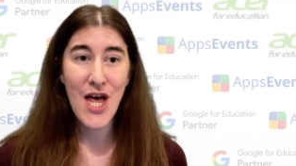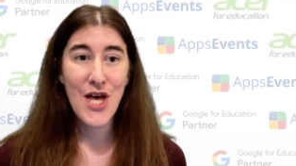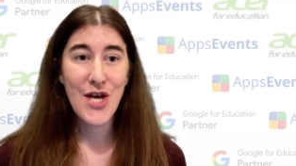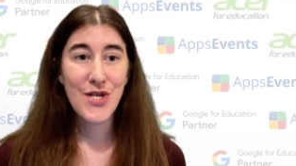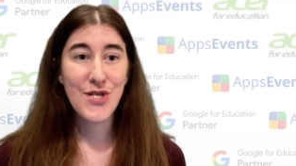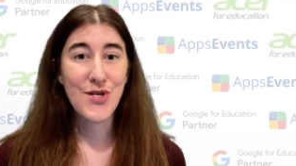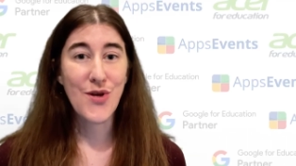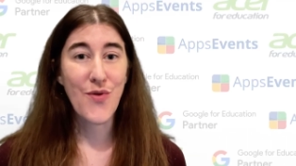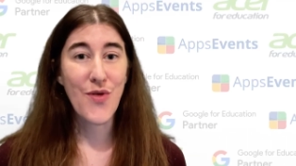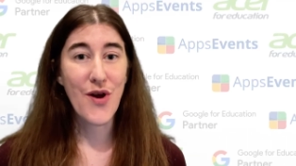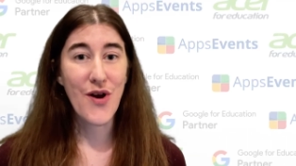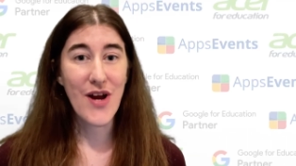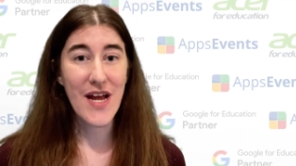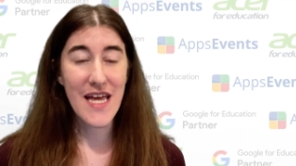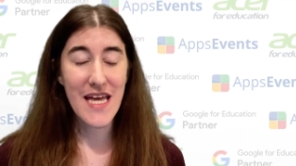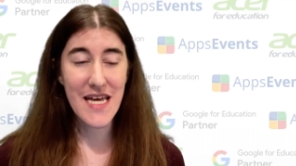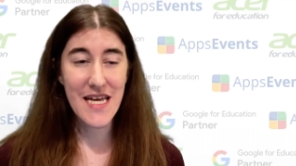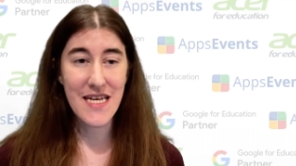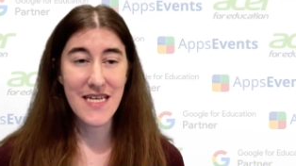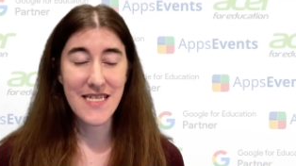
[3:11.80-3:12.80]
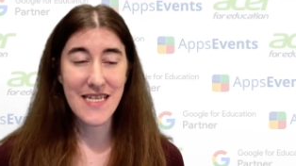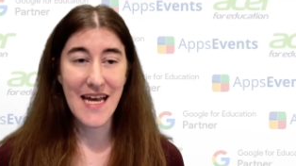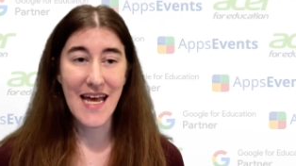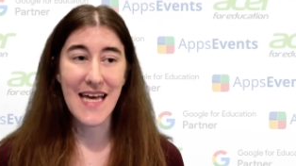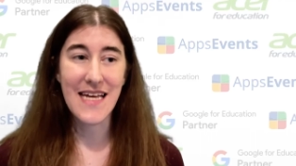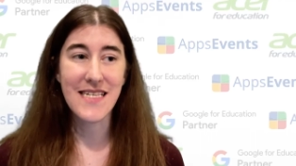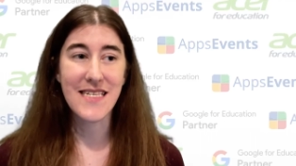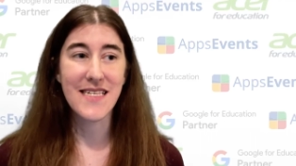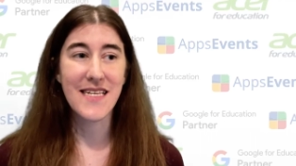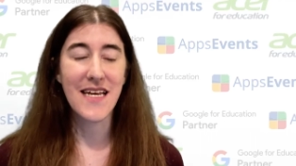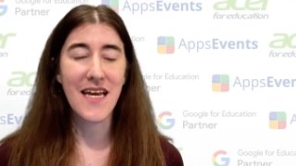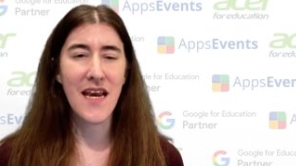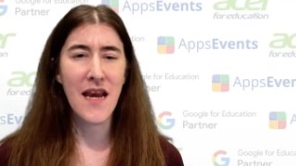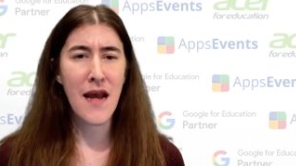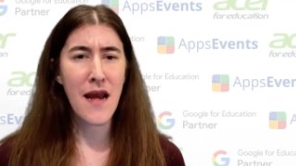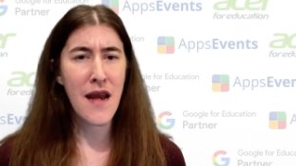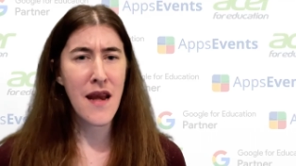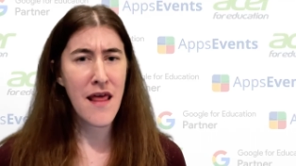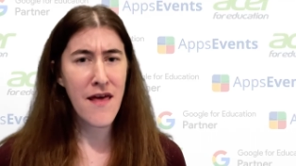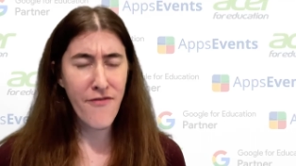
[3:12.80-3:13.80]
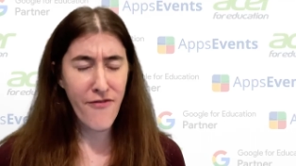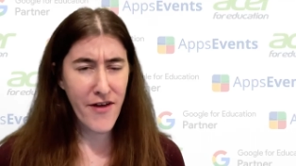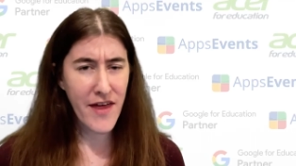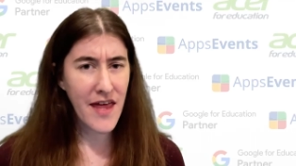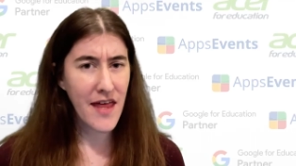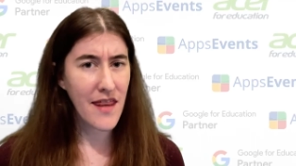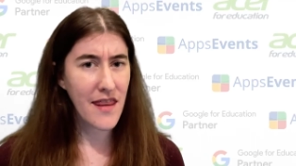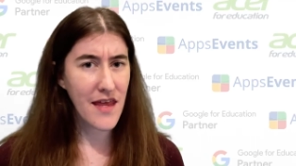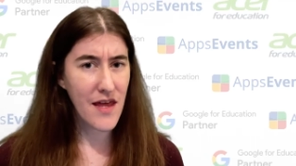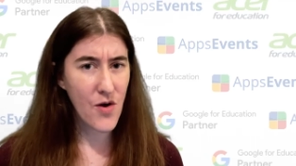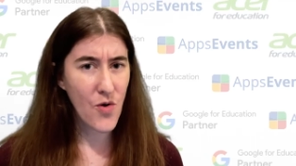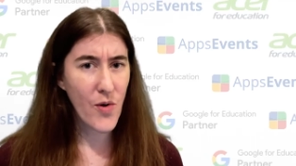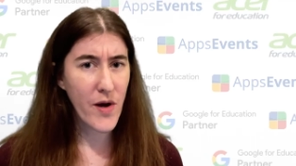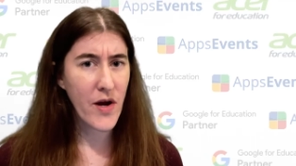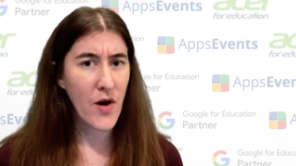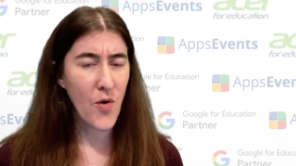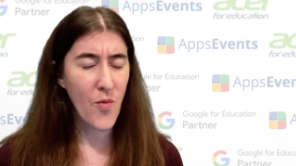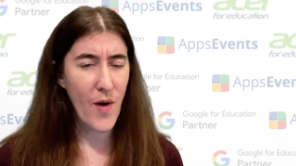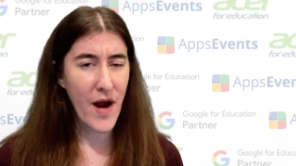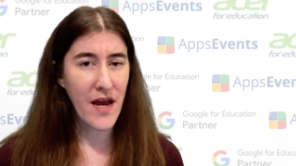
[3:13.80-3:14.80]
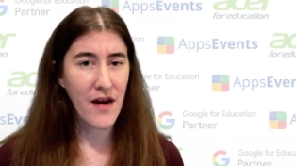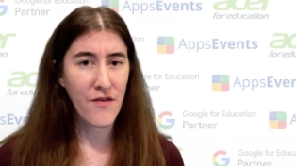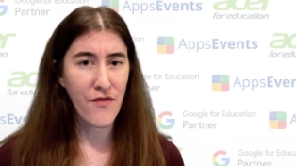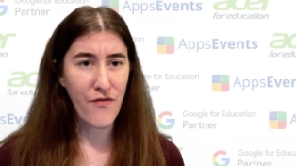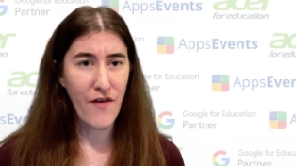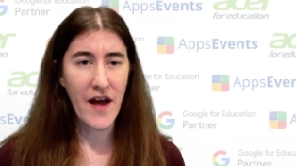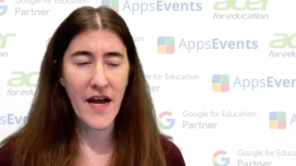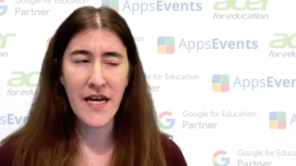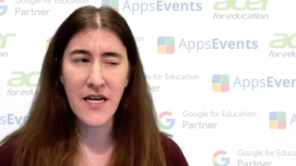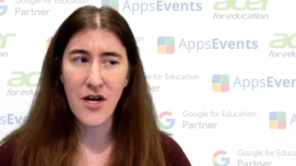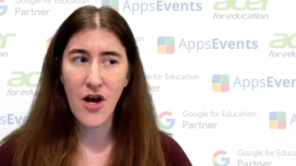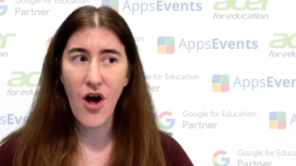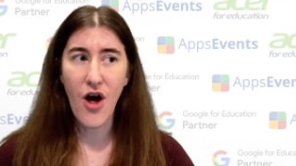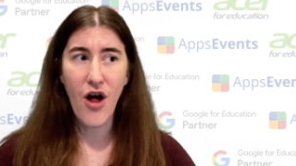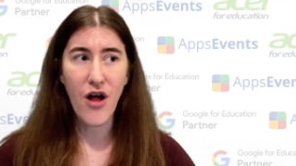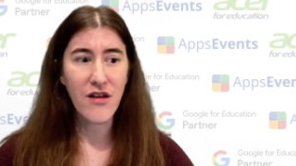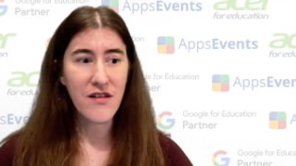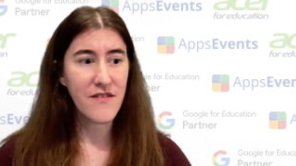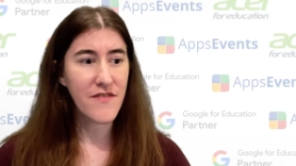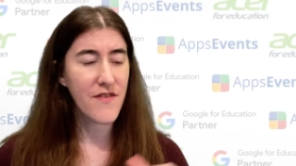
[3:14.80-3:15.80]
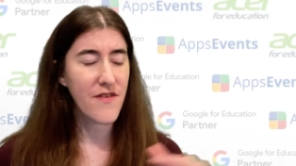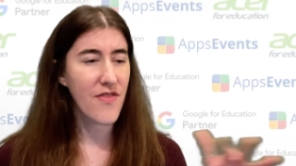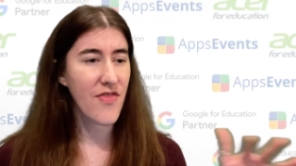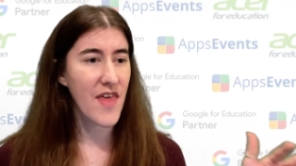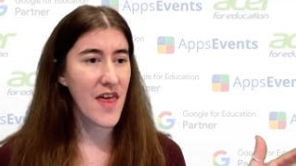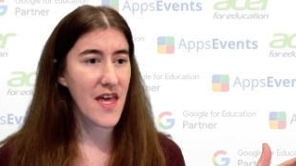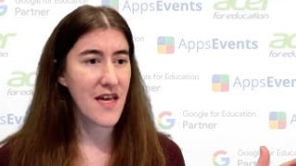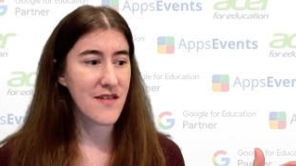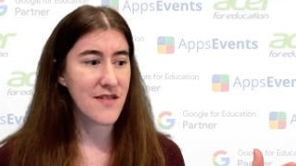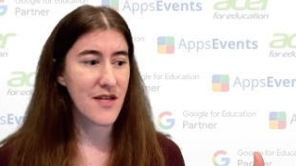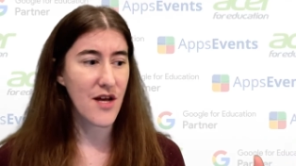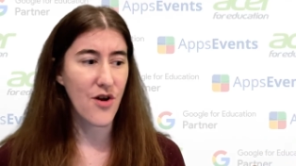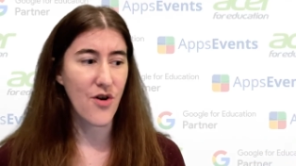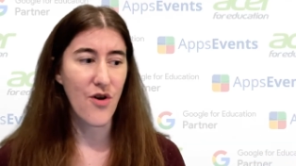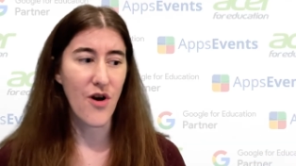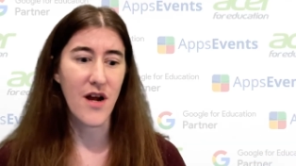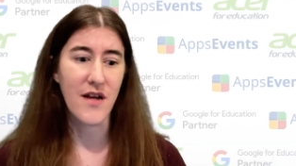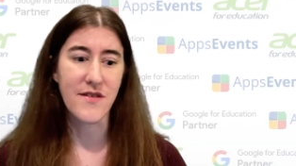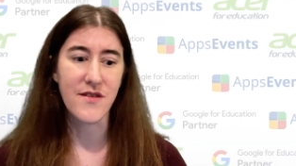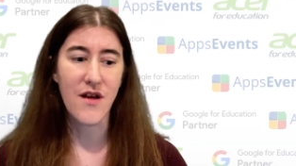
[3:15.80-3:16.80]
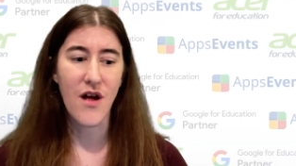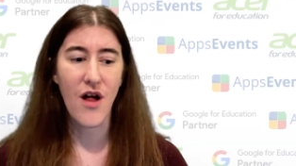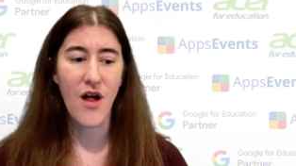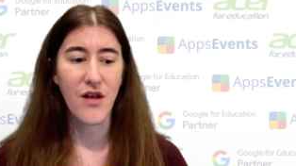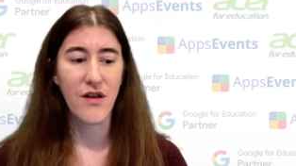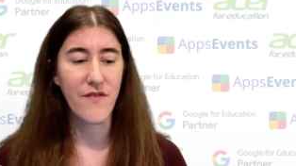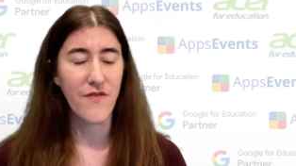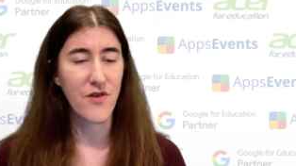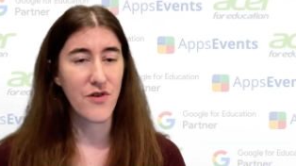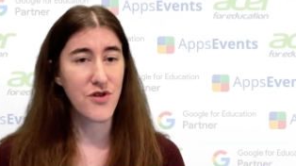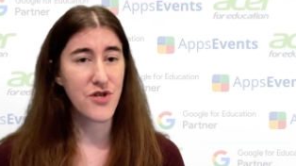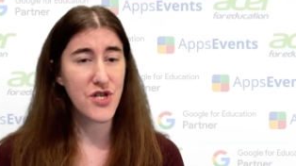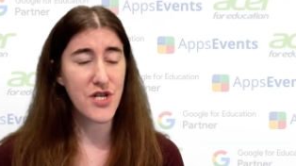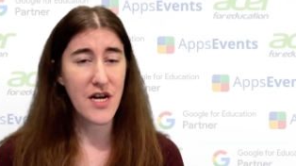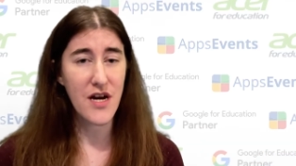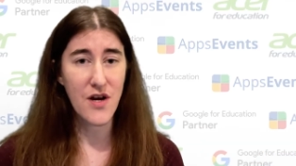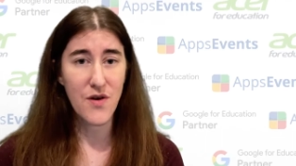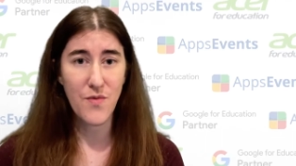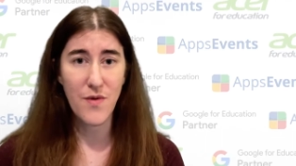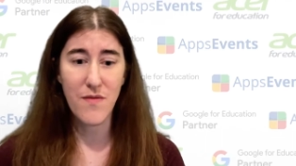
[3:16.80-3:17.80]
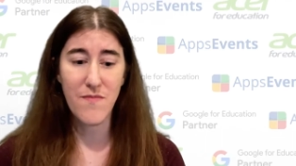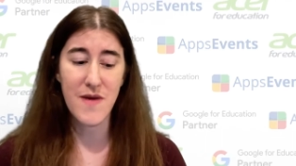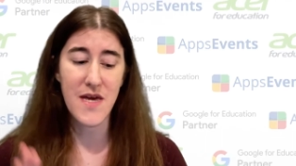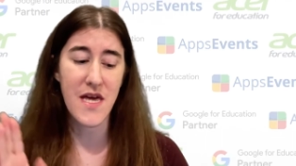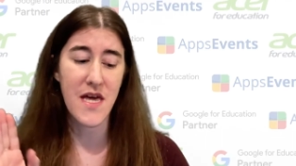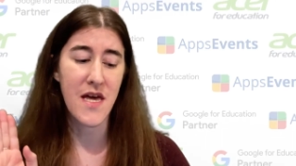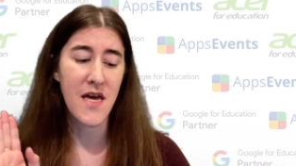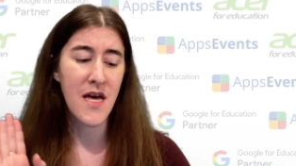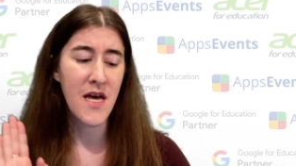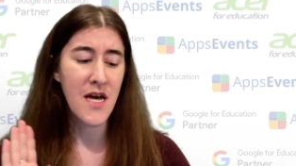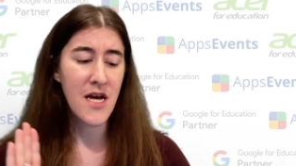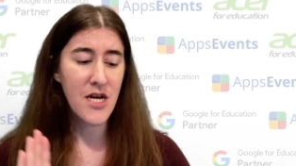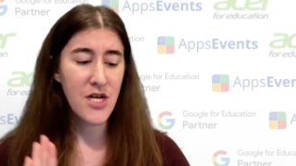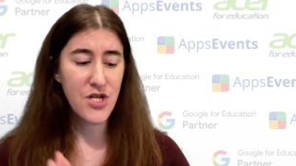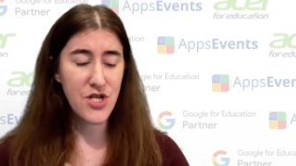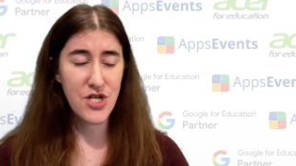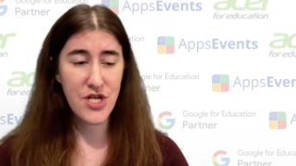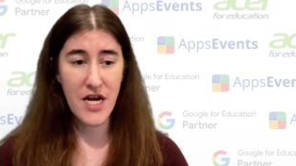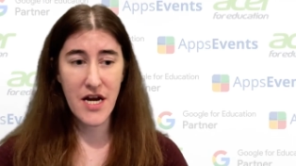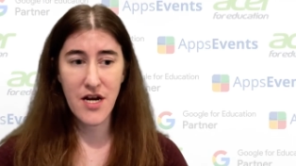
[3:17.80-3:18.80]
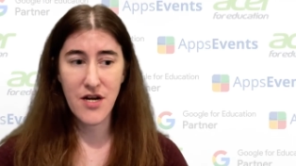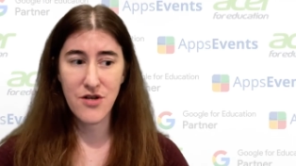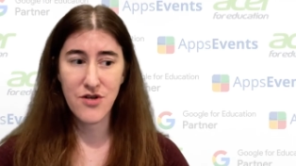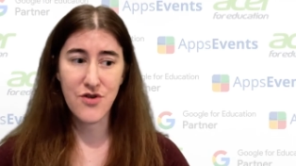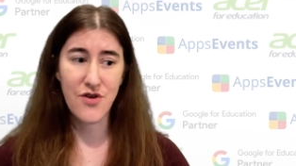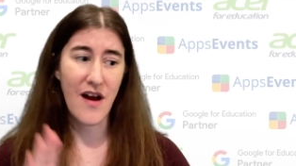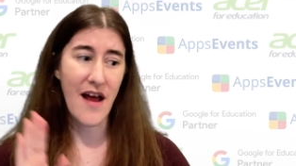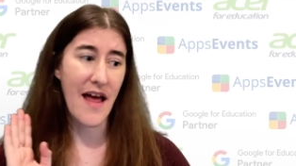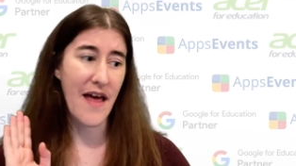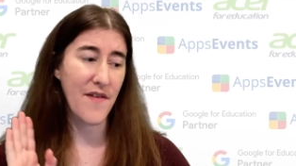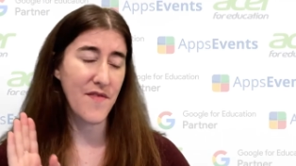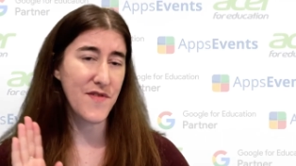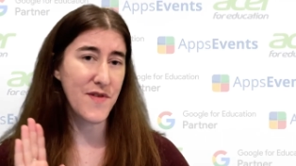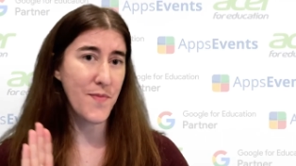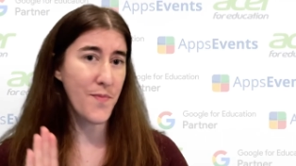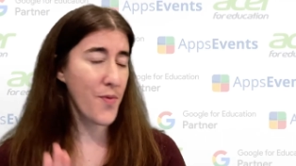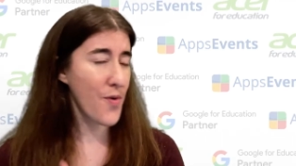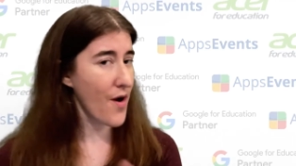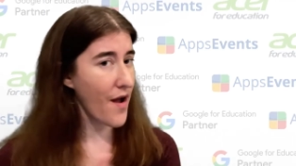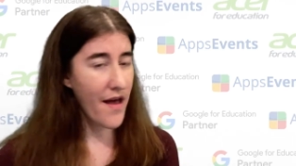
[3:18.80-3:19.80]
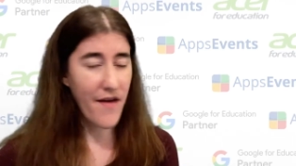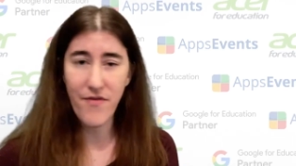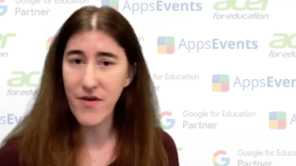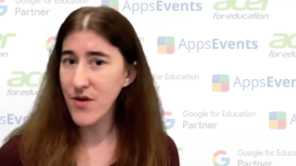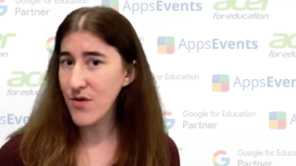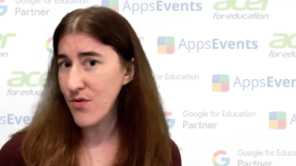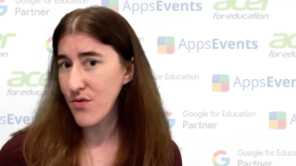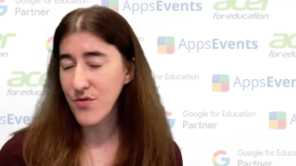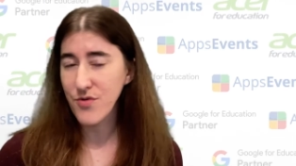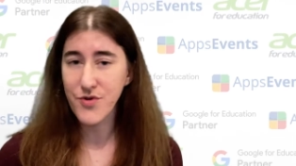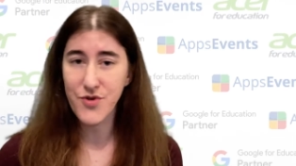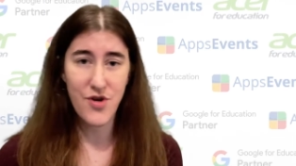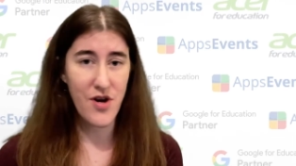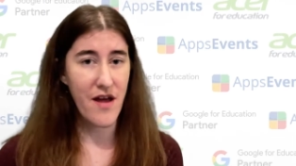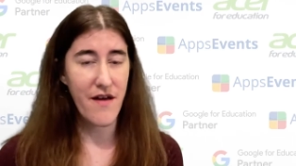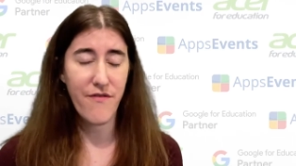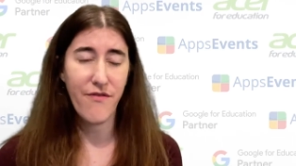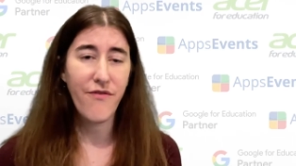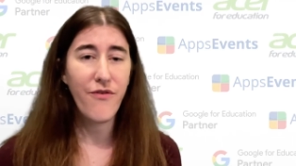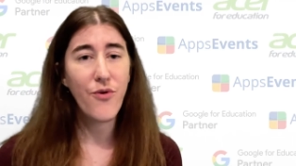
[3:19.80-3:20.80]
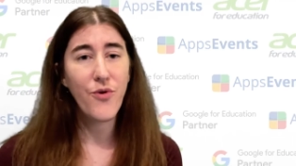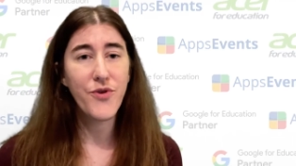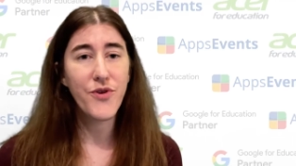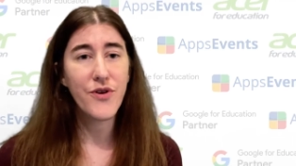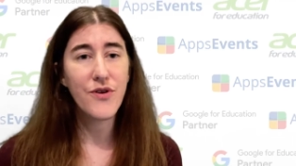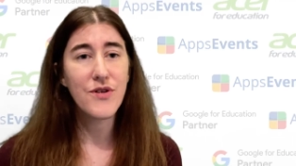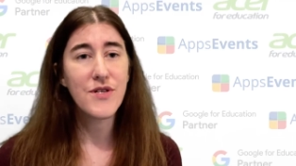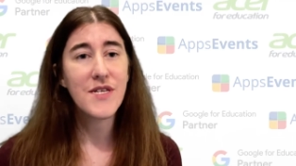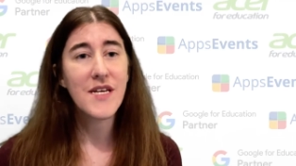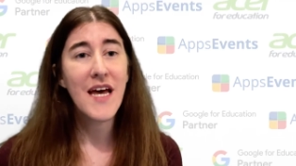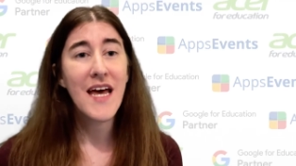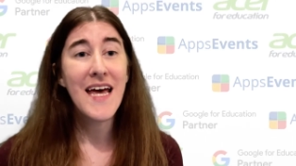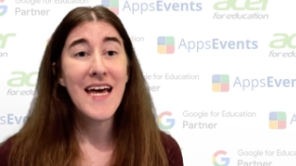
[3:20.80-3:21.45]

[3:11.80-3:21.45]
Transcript: So there is a significantly quicker way to find all of the things across all of your shared with me, shared drives, private Google Drive folders,